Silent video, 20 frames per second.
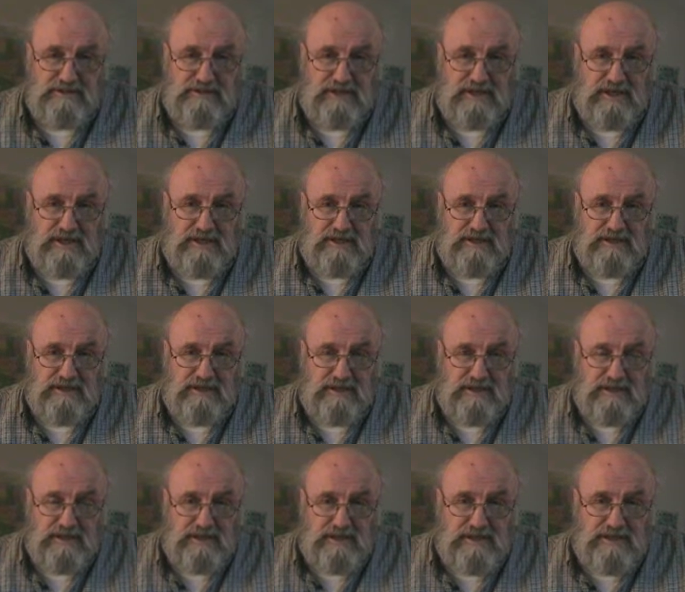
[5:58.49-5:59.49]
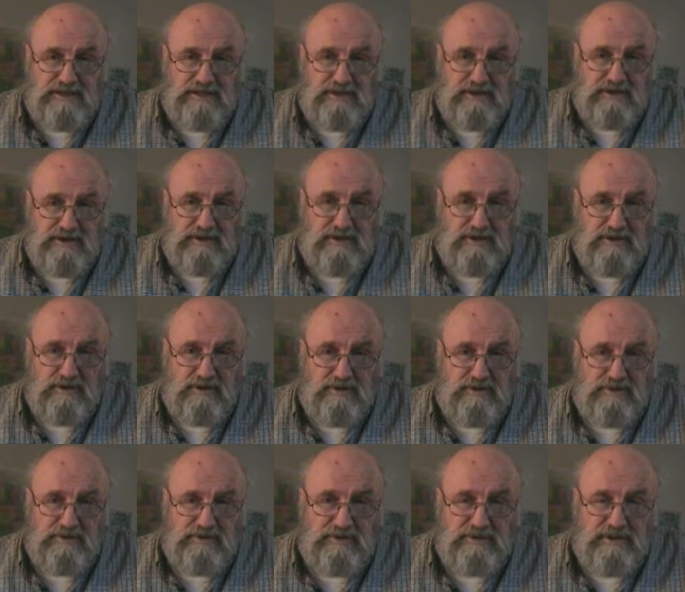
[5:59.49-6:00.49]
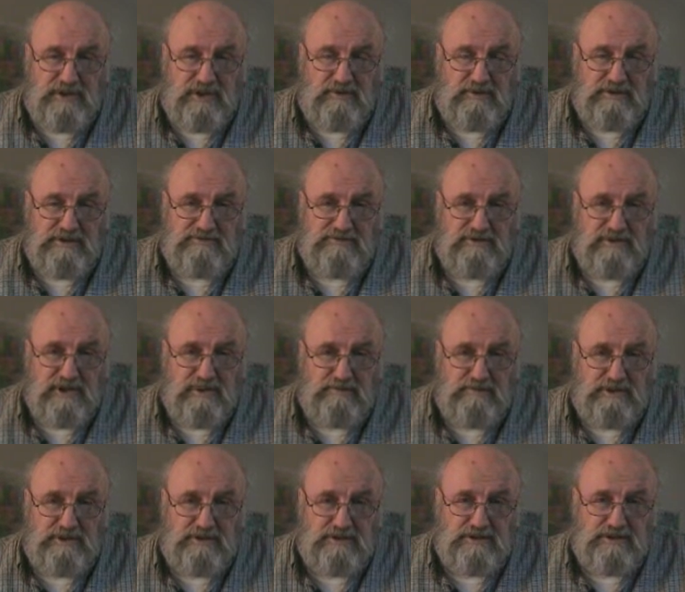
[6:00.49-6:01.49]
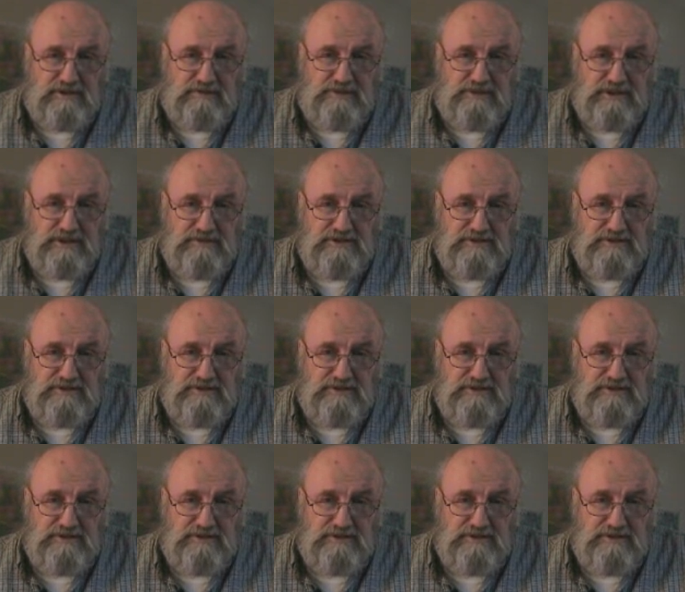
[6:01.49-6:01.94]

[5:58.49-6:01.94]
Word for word: And so the whole thing was framed in terms of